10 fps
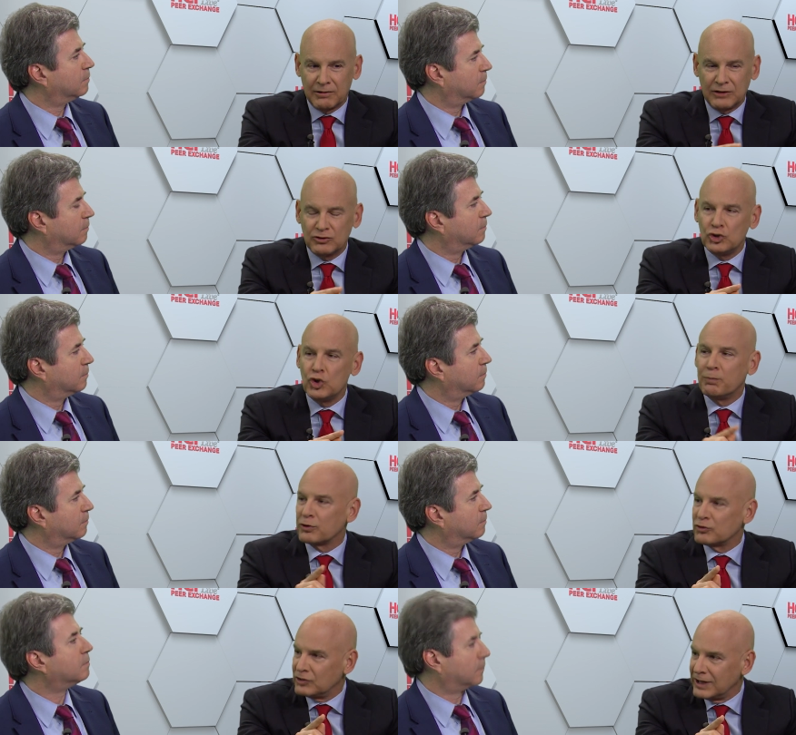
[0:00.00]
Speaker 1: around
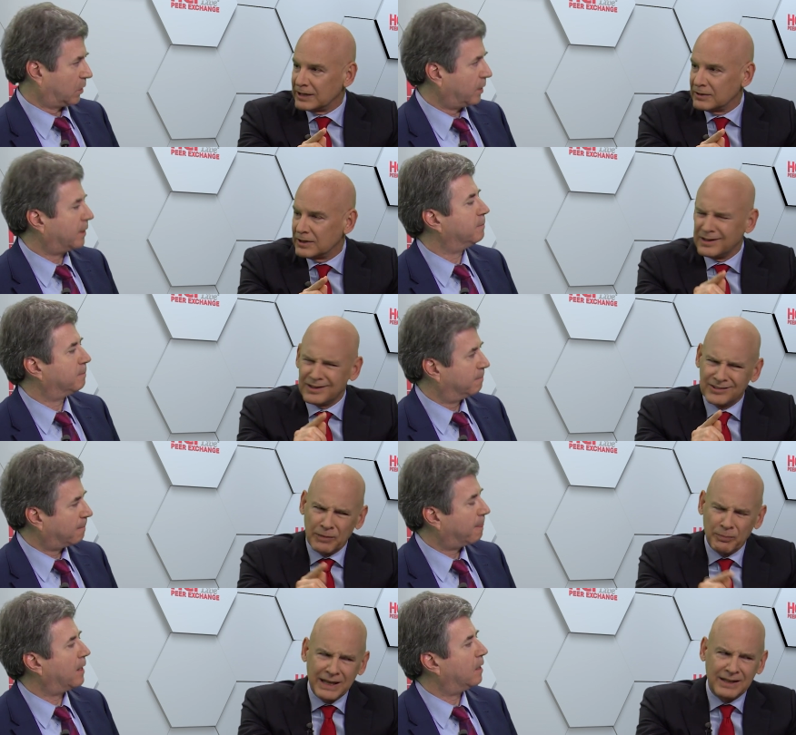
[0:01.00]
2%. Does
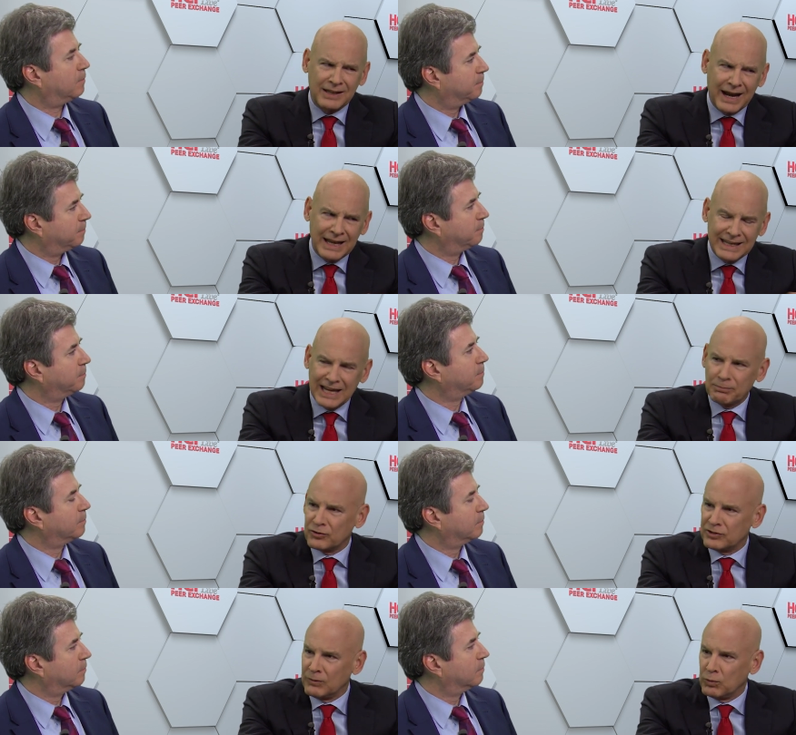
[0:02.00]
that mean
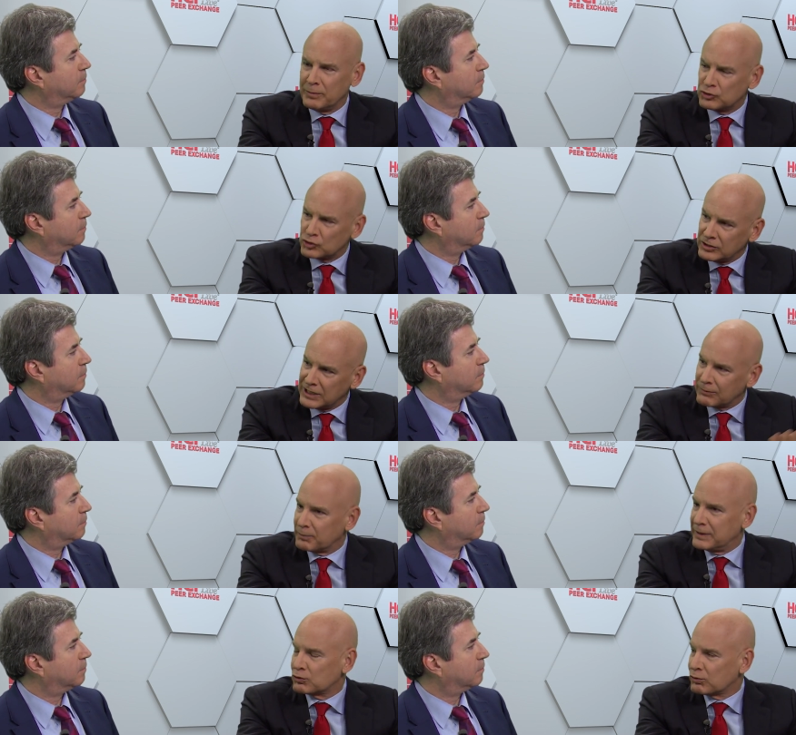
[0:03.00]
98% of women shouldn't
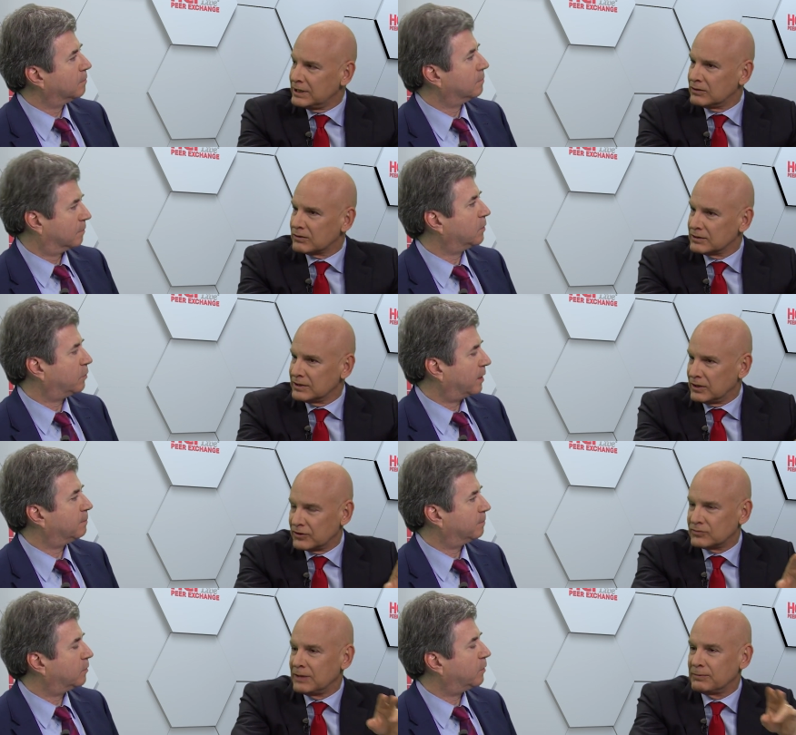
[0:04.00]
ever be treated? Or, you
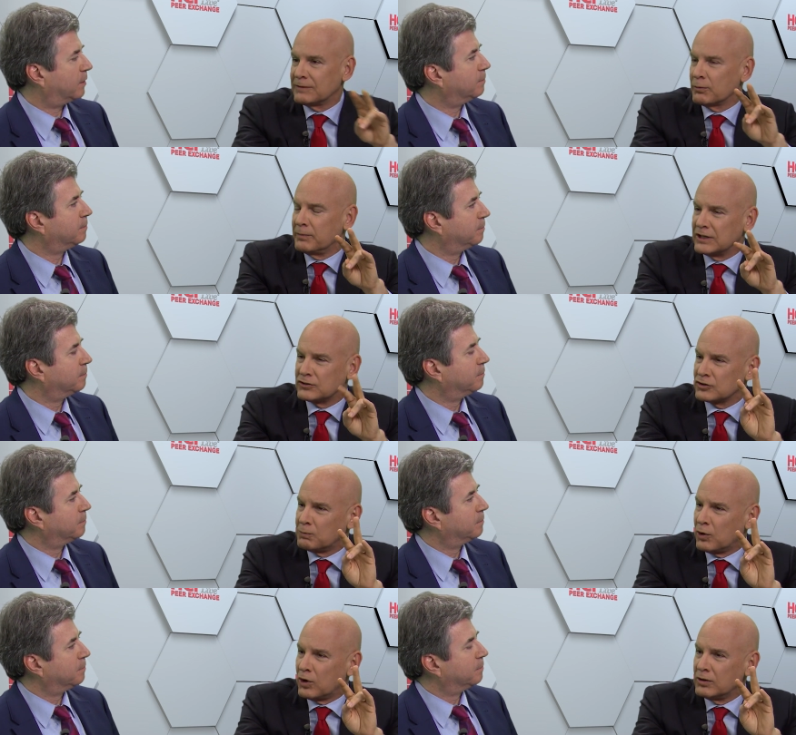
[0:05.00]
know, it's the same thing for men, it's a
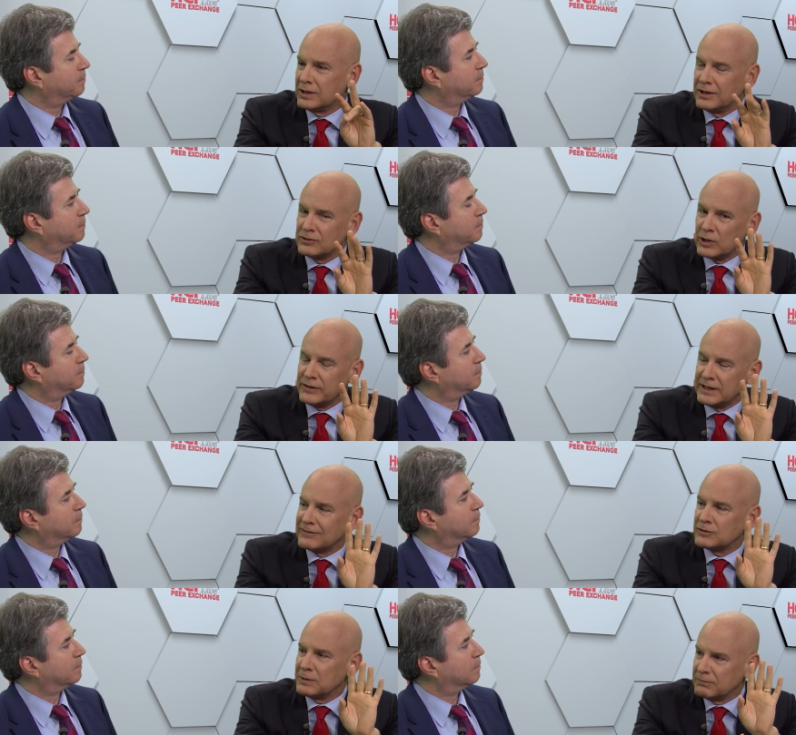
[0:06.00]
small. So I
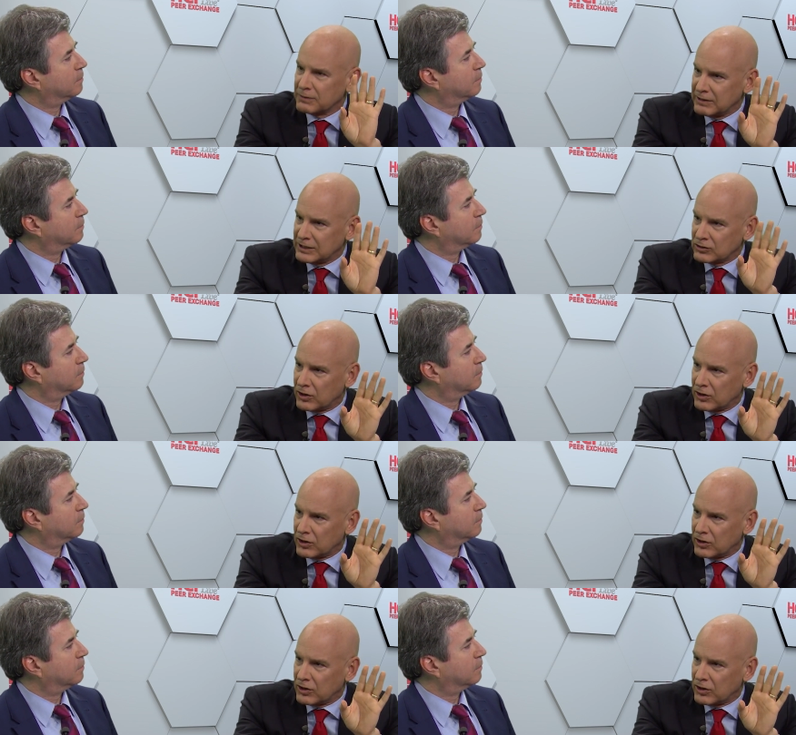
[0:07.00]
think you have to be very